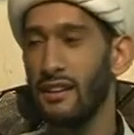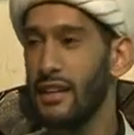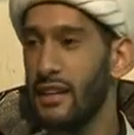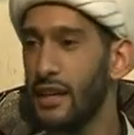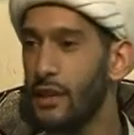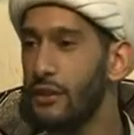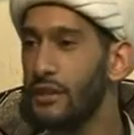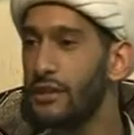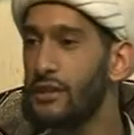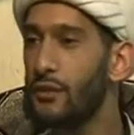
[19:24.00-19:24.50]

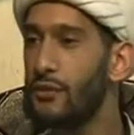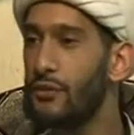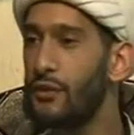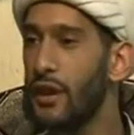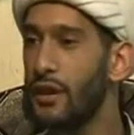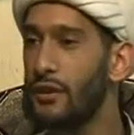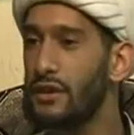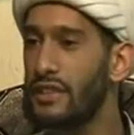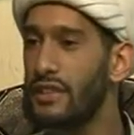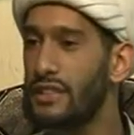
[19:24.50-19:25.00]
Here is a
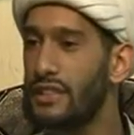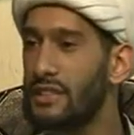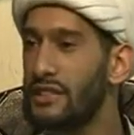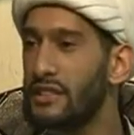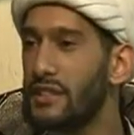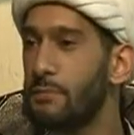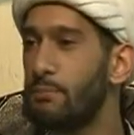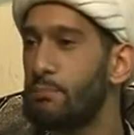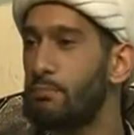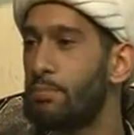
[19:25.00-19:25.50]
very
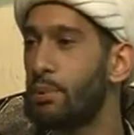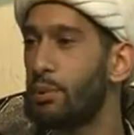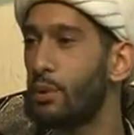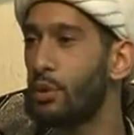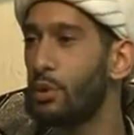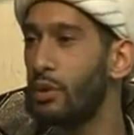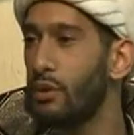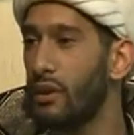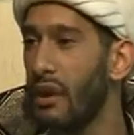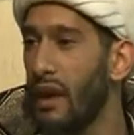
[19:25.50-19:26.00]

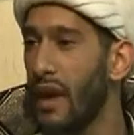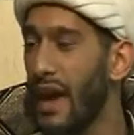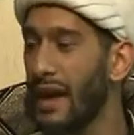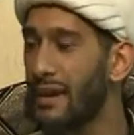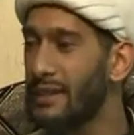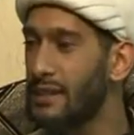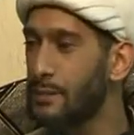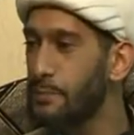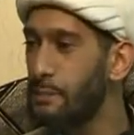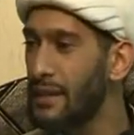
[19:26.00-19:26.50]
simple
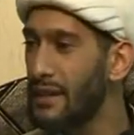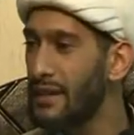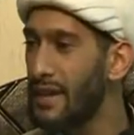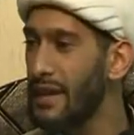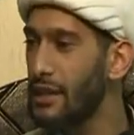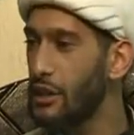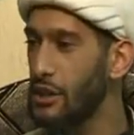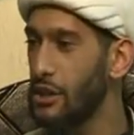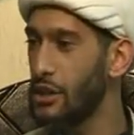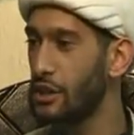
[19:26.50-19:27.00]

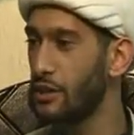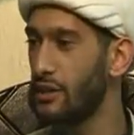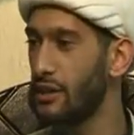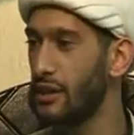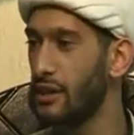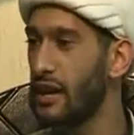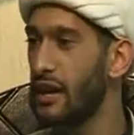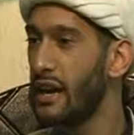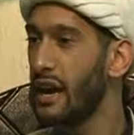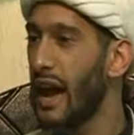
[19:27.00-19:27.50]

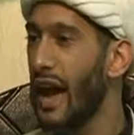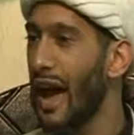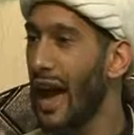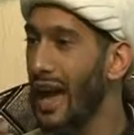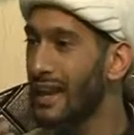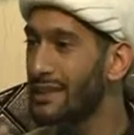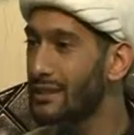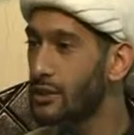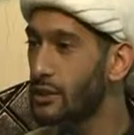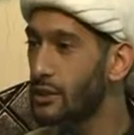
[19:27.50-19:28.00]
explanation
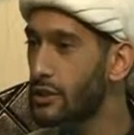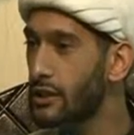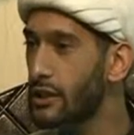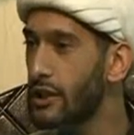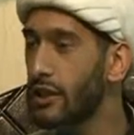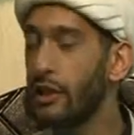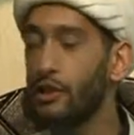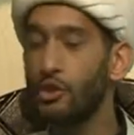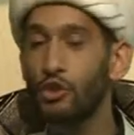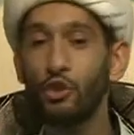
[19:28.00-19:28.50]
as
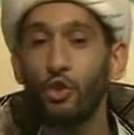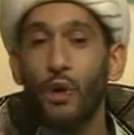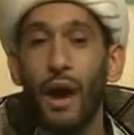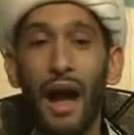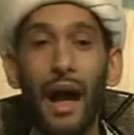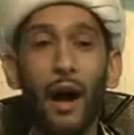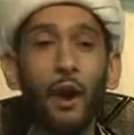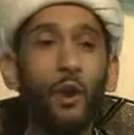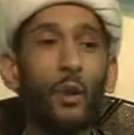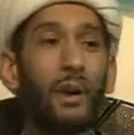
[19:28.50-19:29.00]
to
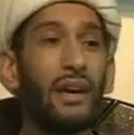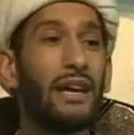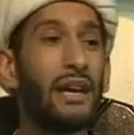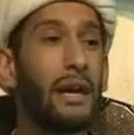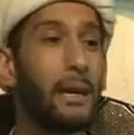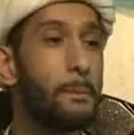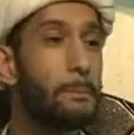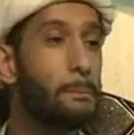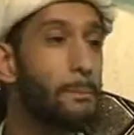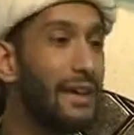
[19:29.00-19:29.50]
how we
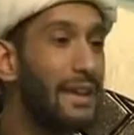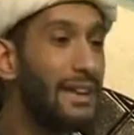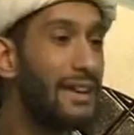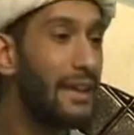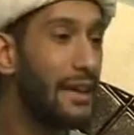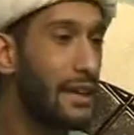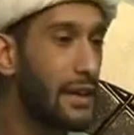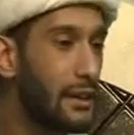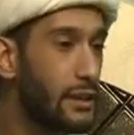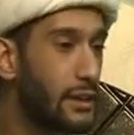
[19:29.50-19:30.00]
can
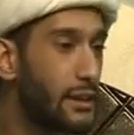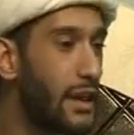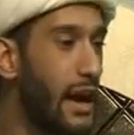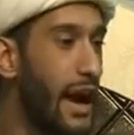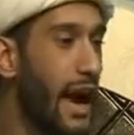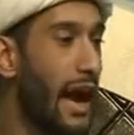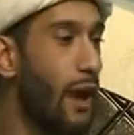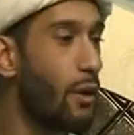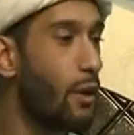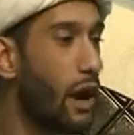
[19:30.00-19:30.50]

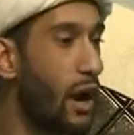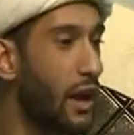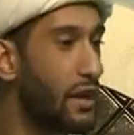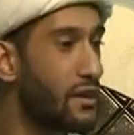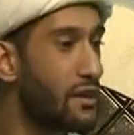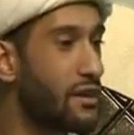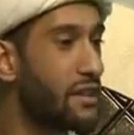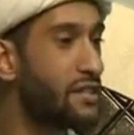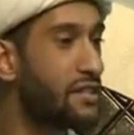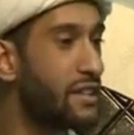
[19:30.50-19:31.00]
begin our
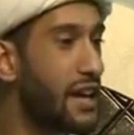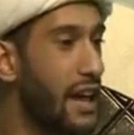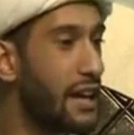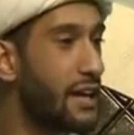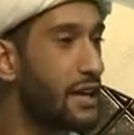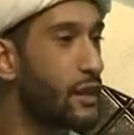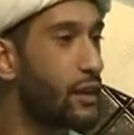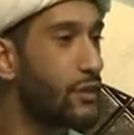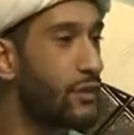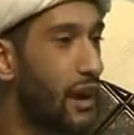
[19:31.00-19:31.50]

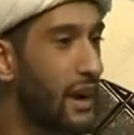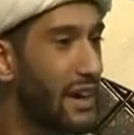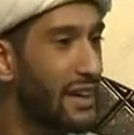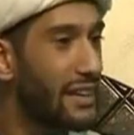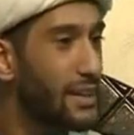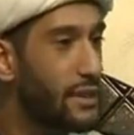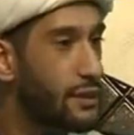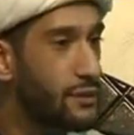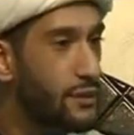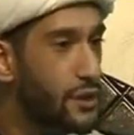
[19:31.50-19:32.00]
understanding of our
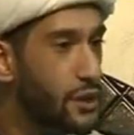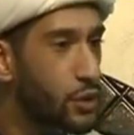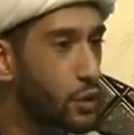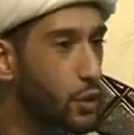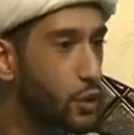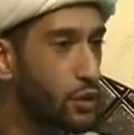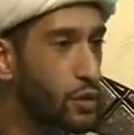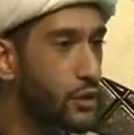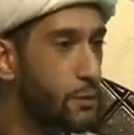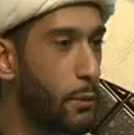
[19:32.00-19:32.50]

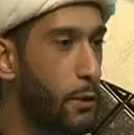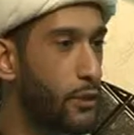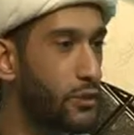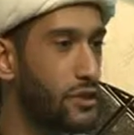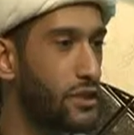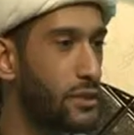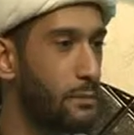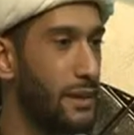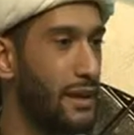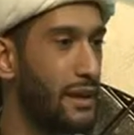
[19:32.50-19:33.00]
individual
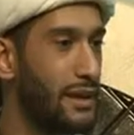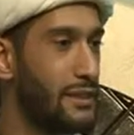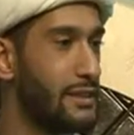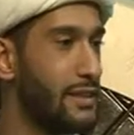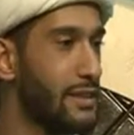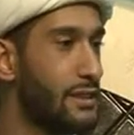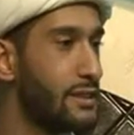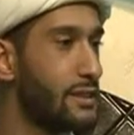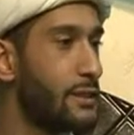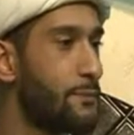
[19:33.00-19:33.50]

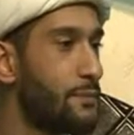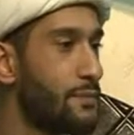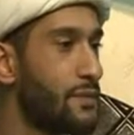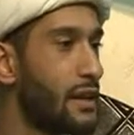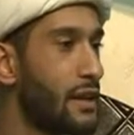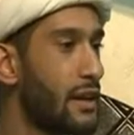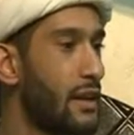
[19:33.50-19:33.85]
responsibilities.